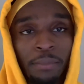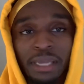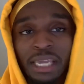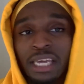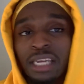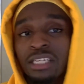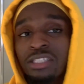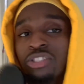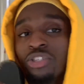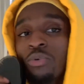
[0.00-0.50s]
to
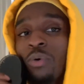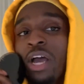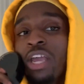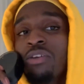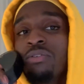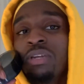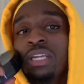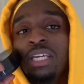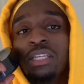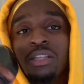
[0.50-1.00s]
get into why
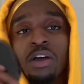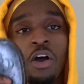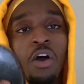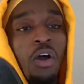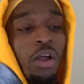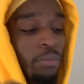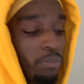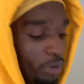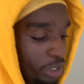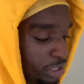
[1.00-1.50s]
you need the
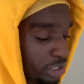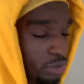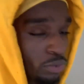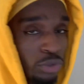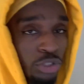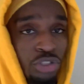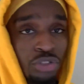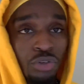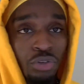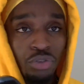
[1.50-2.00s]
hard brush and
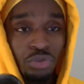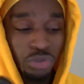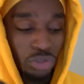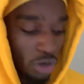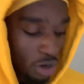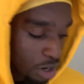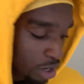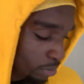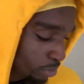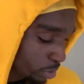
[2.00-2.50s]
what you're going to use the
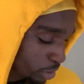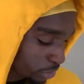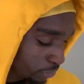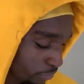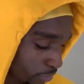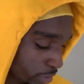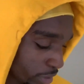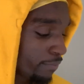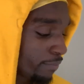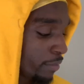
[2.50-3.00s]
hard brush
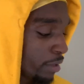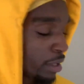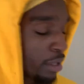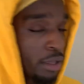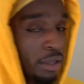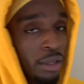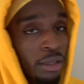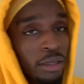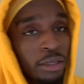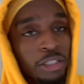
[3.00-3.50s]
for.
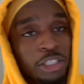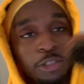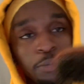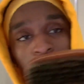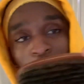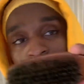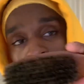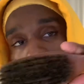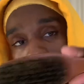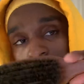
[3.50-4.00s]

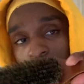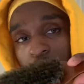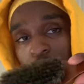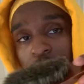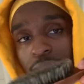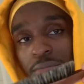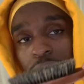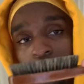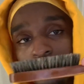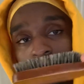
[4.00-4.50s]
Splam.
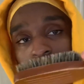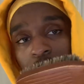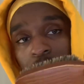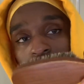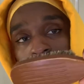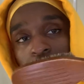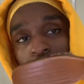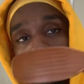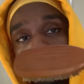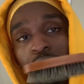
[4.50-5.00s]

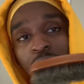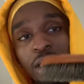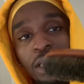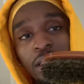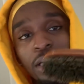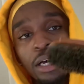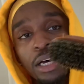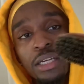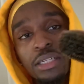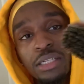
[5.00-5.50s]
You
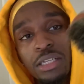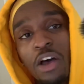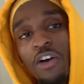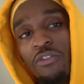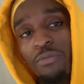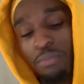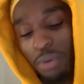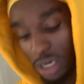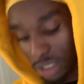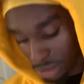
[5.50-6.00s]
need a
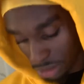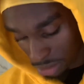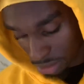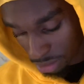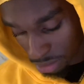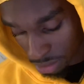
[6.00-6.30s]
soft brush.